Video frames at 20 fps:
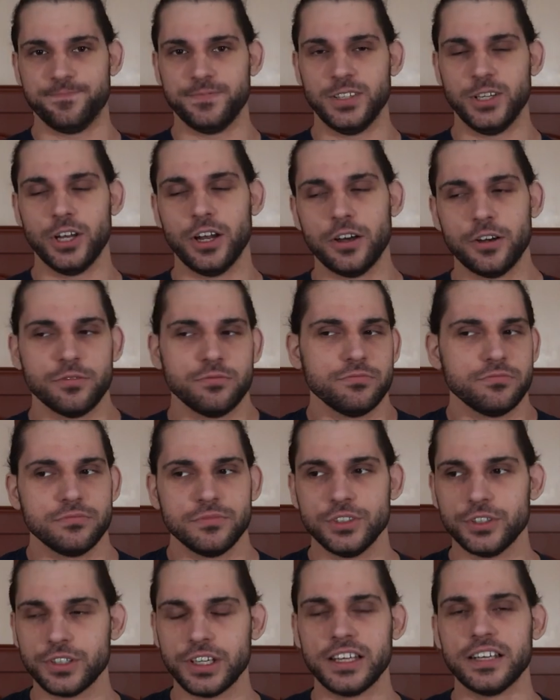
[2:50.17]
you know,
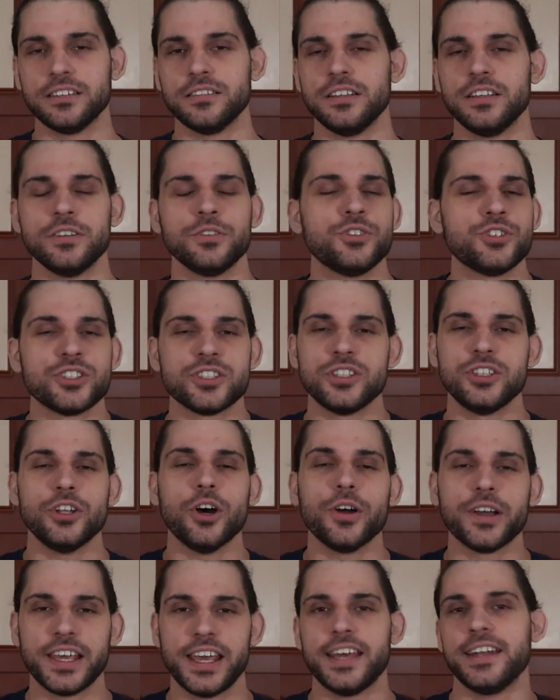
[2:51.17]
you can, you just
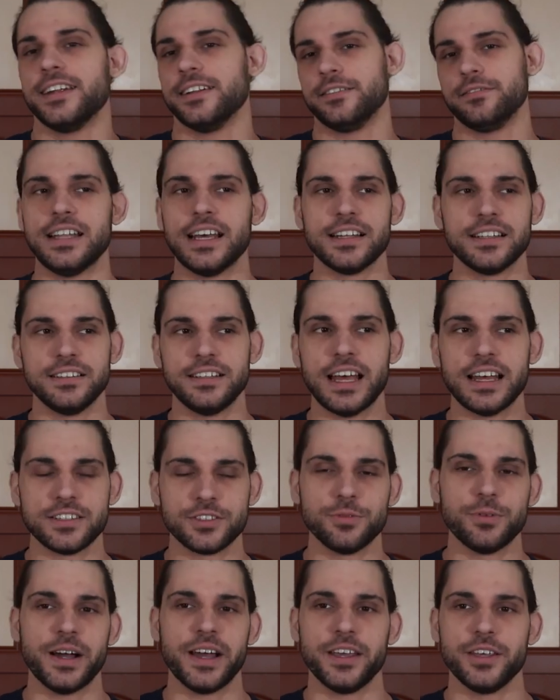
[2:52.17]
don't get it.
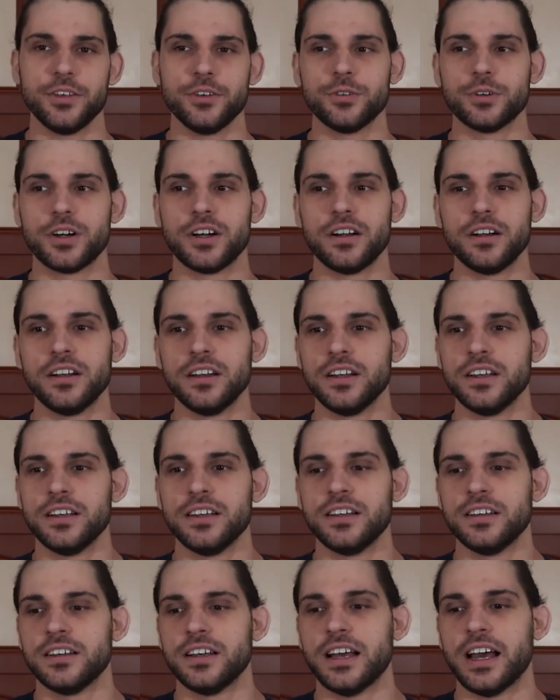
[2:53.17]
That's why you're,
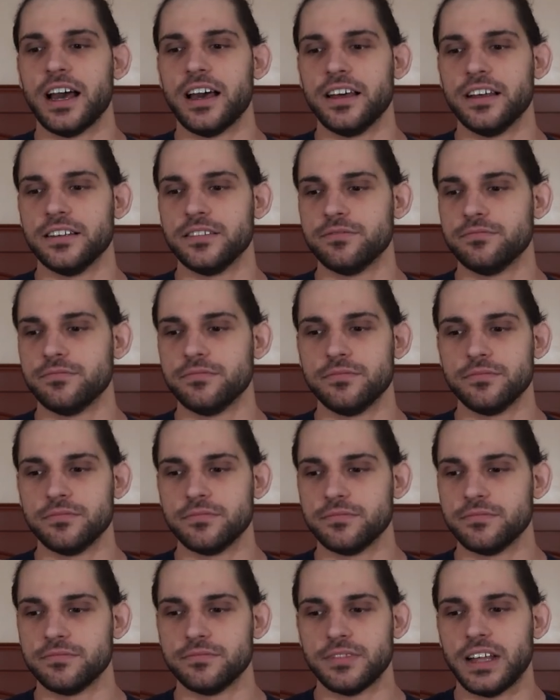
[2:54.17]

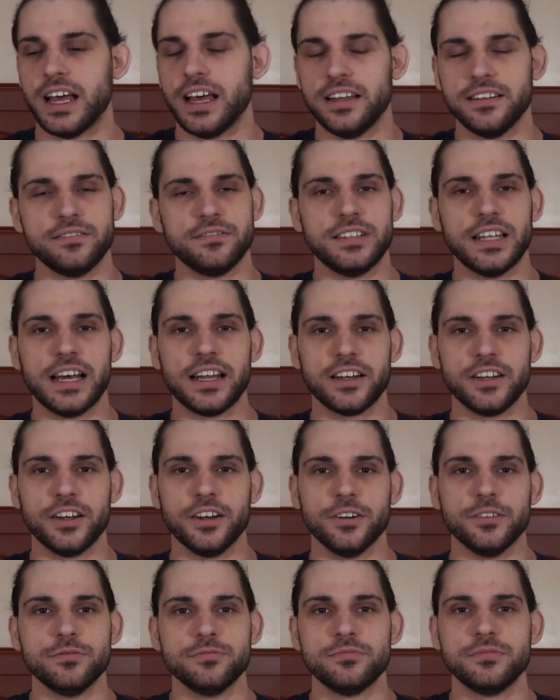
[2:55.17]
I don't
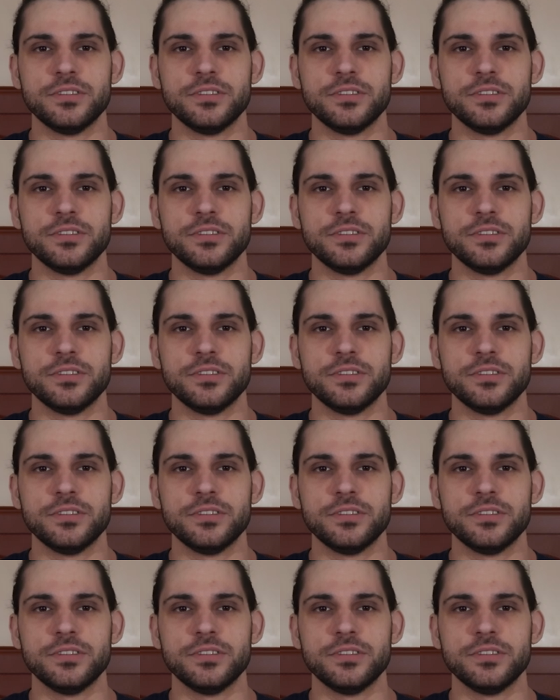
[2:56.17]
know.